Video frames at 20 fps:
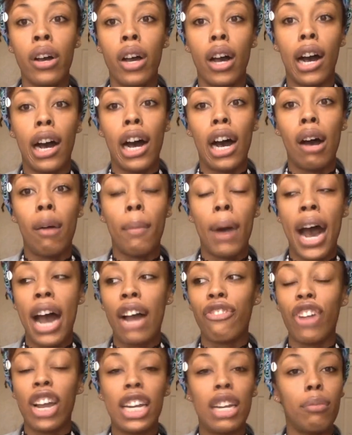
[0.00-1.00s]
I
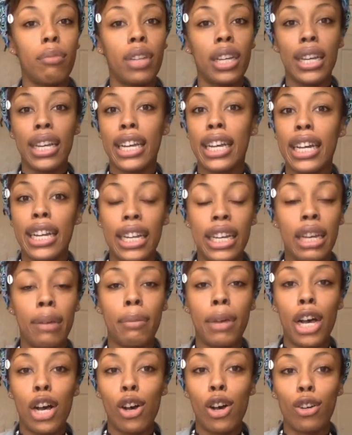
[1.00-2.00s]
randomly get
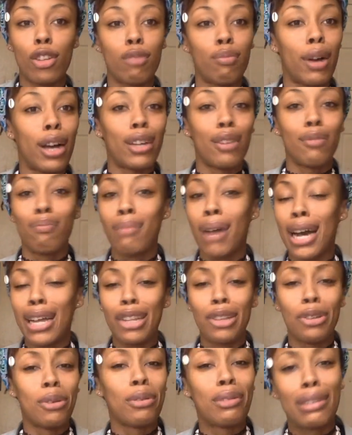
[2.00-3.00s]
emails. My
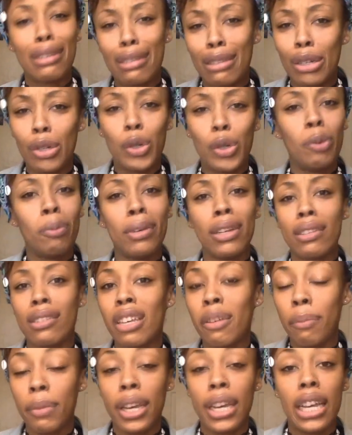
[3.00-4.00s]
little sister Umi
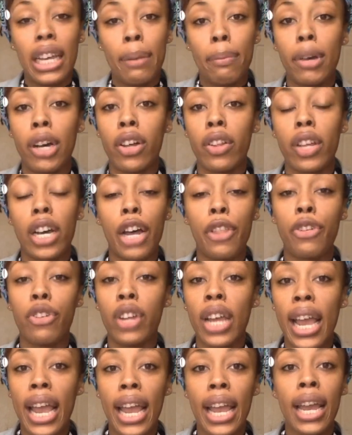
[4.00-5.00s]
sent me an email the other
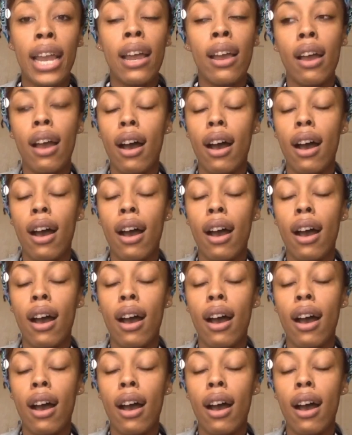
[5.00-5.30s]
day.